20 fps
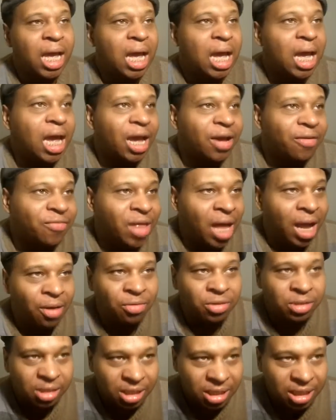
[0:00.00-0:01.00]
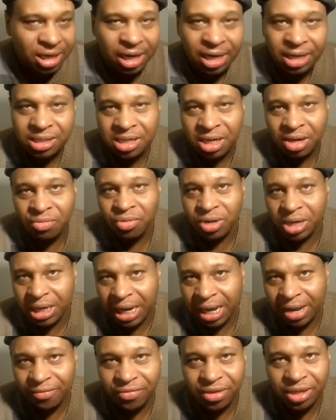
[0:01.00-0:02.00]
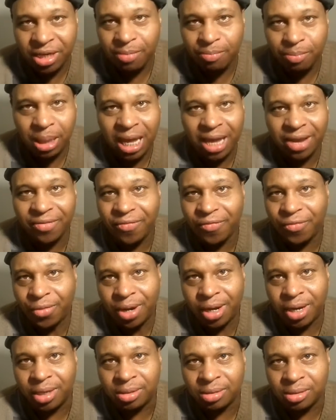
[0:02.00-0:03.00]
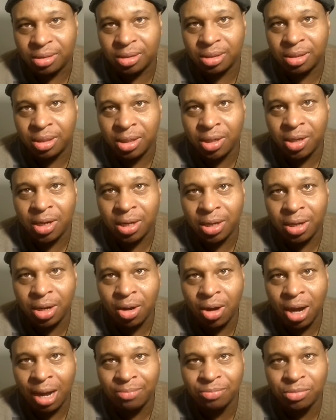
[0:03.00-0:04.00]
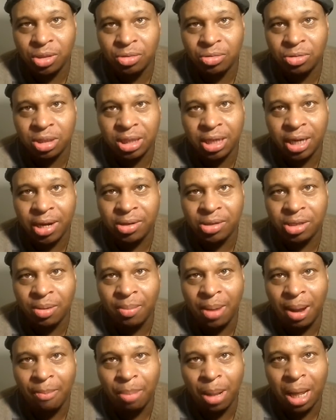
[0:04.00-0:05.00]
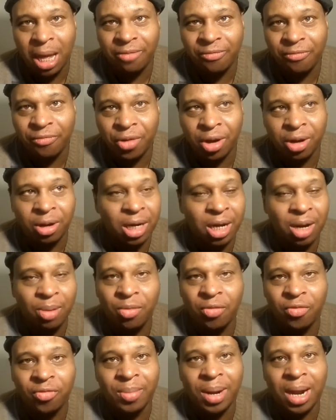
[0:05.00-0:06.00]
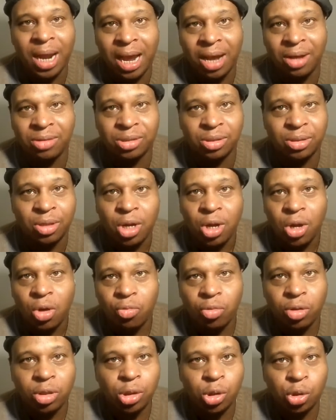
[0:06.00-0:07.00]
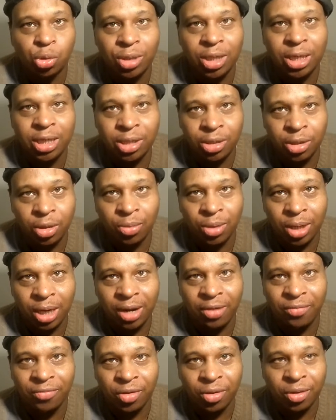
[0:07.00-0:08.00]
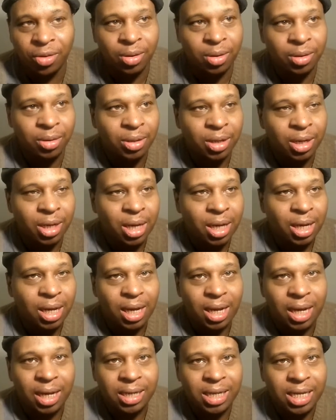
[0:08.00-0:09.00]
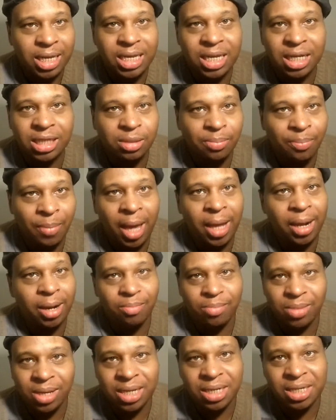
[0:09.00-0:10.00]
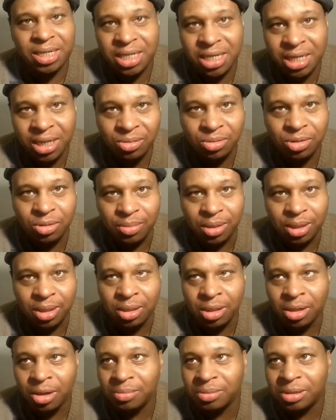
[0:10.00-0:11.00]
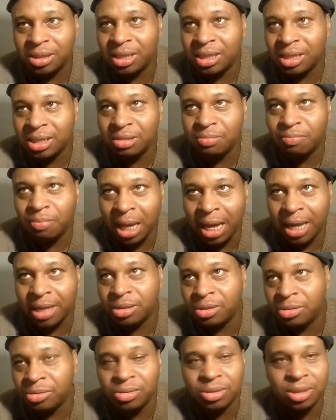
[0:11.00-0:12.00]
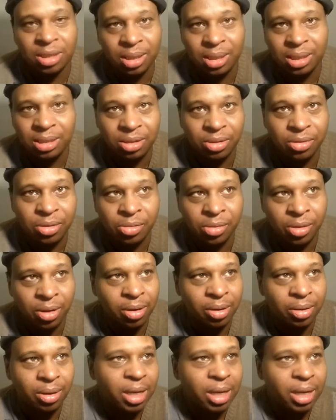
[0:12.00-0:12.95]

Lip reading: If that was the case, I wouldn't have any black friends. And I'm too scared that my black friend will come over to my house and we're drinking or whatever, and he gets mad at me and kills me. You know what I'm saying? These black dudes who kill each other, they're